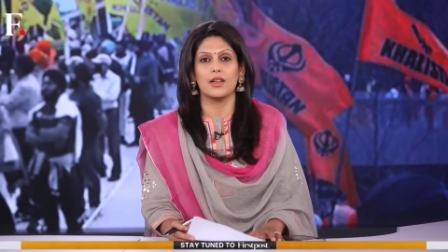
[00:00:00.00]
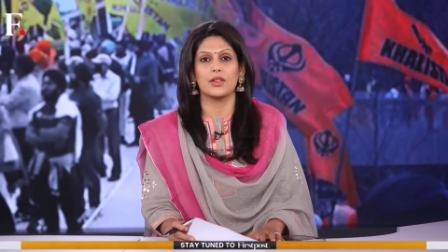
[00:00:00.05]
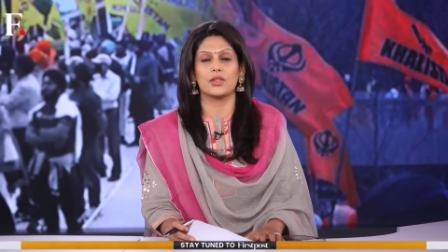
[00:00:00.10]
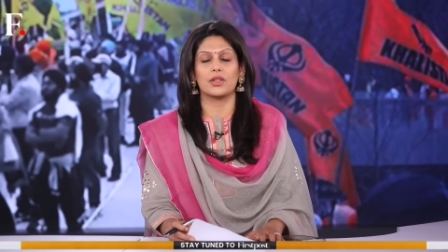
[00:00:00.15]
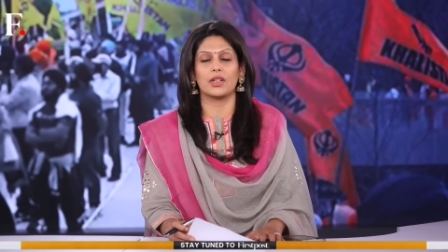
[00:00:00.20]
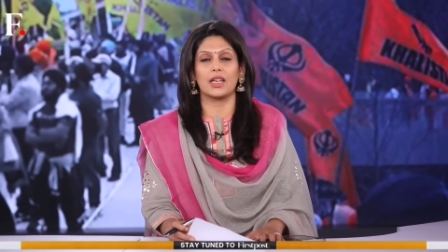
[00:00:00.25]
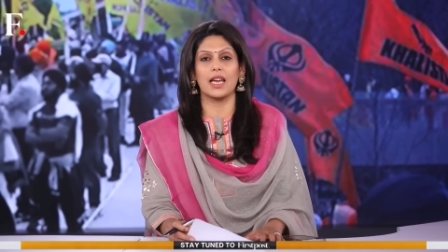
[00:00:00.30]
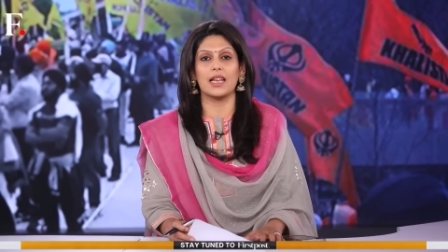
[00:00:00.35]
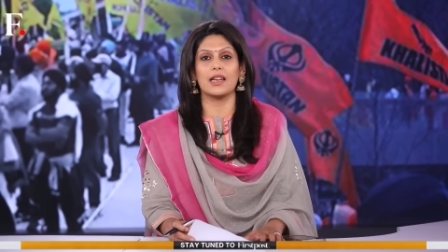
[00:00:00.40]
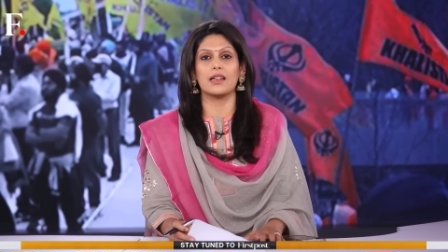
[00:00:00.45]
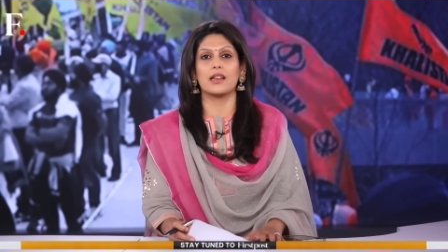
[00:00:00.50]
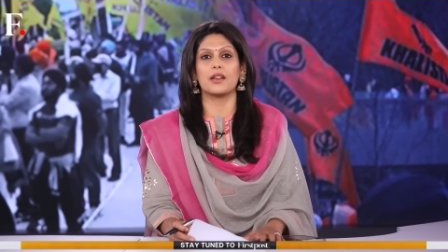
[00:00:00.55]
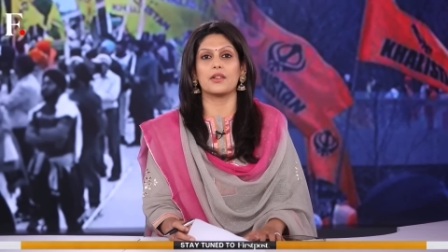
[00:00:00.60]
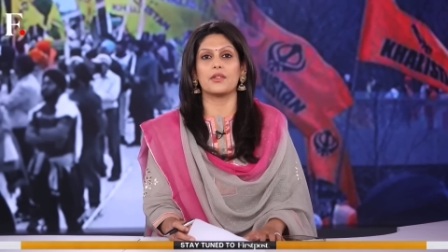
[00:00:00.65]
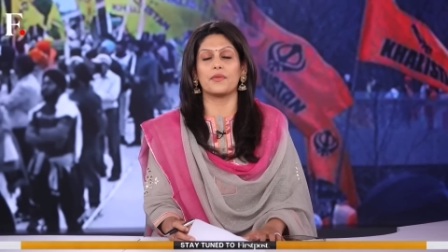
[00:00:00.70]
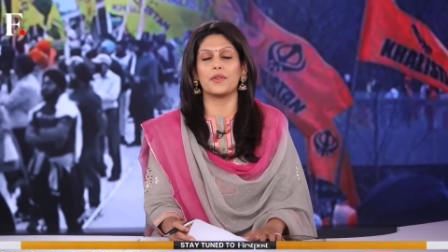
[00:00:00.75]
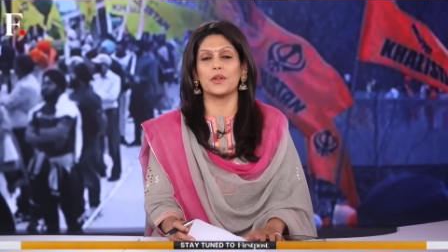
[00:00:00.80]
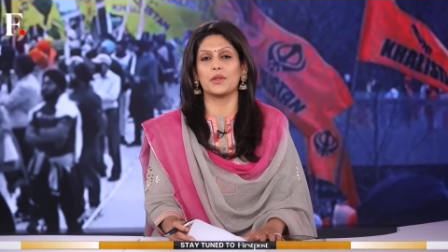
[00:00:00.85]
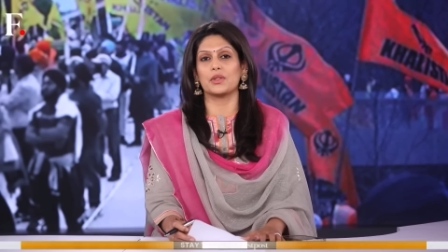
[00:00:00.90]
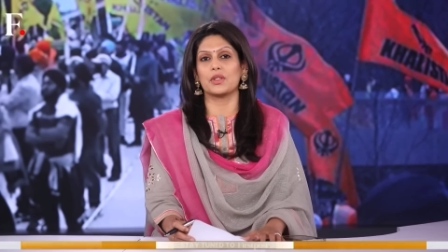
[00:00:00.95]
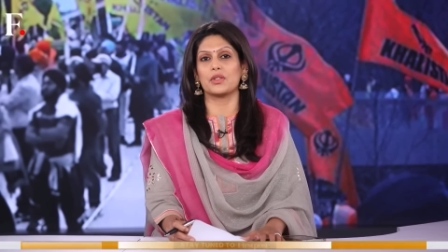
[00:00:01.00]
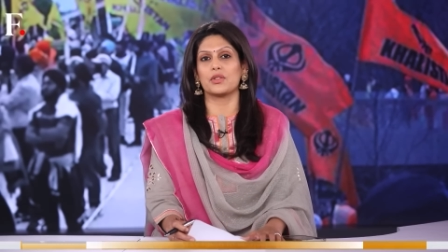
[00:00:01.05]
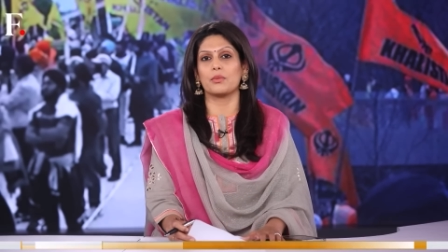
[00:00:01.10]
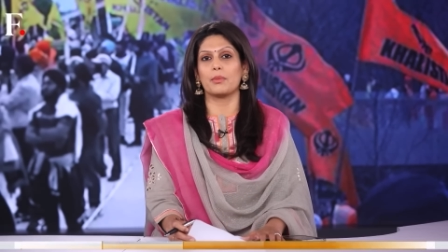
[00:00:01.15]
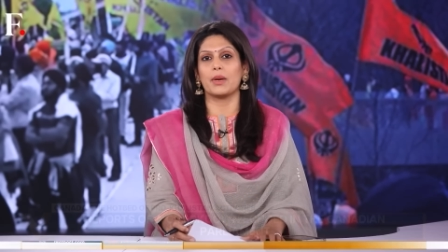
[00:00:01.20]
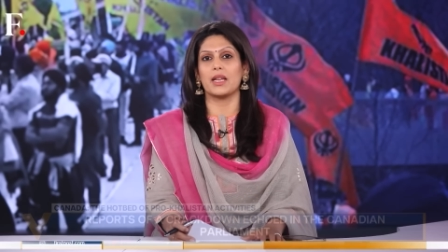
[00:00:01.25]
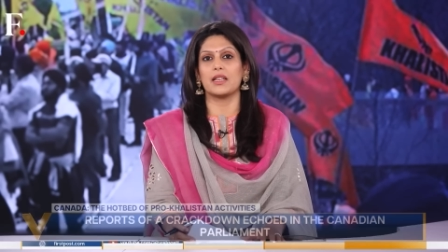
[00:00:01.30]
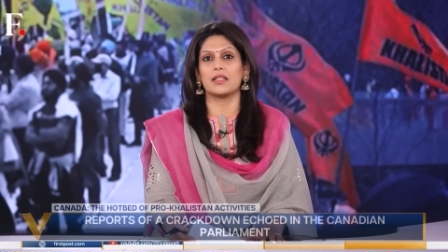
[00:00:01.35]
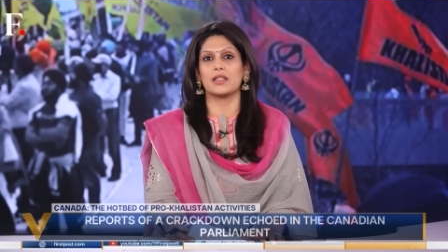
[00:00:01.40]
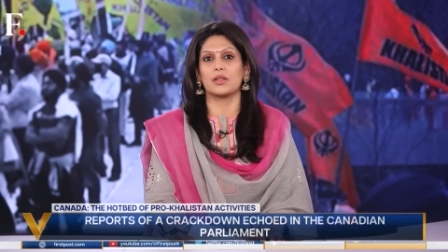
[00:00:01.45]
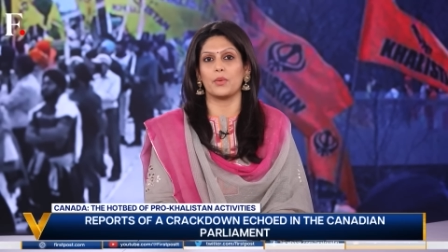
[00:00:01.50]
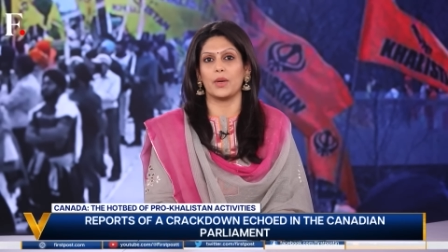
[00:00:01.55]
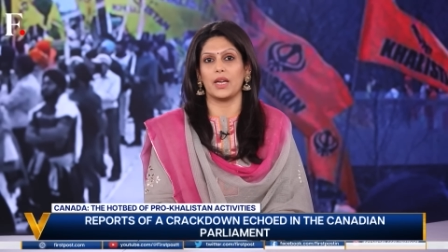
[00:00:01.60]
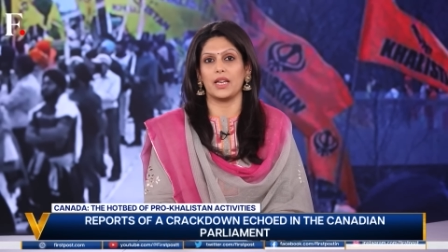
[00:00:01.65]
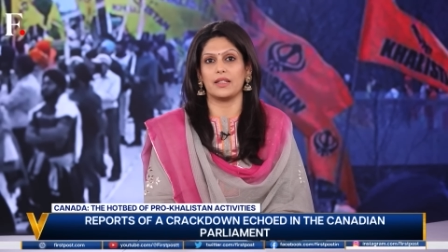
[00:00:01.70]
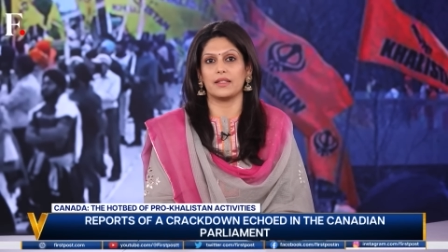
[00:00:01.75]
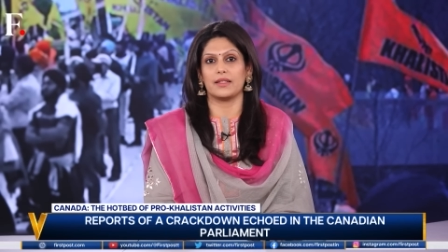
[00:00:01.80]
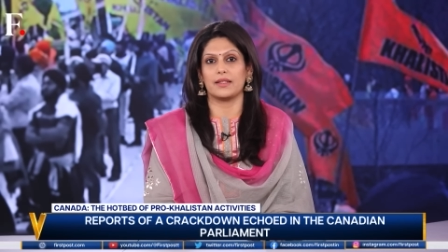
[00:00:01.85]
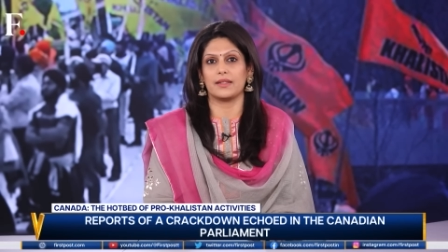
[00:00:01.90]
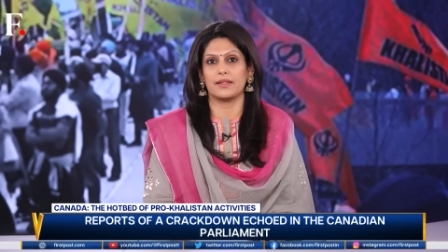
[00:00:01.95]
So Canada refuses to mend its
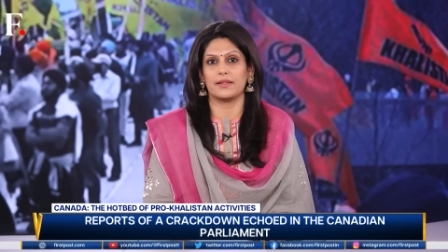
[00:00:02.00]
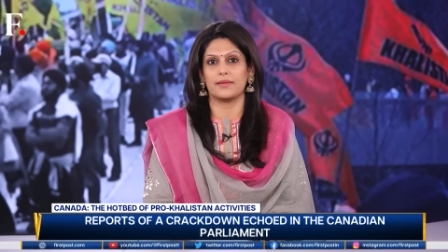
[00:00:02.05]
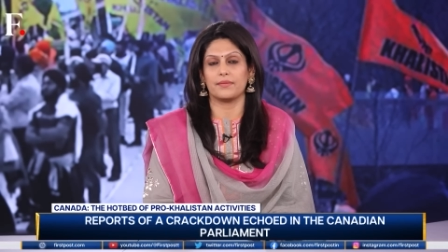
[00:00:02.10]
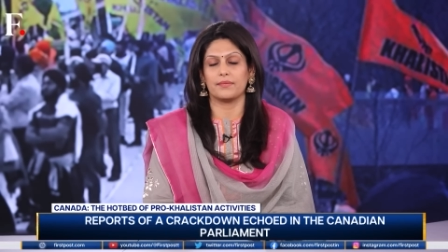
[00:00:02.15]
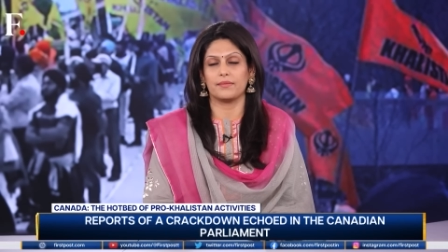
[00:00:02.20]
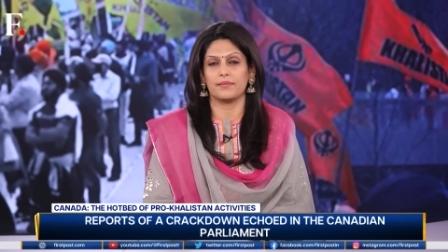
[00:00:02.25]
ways.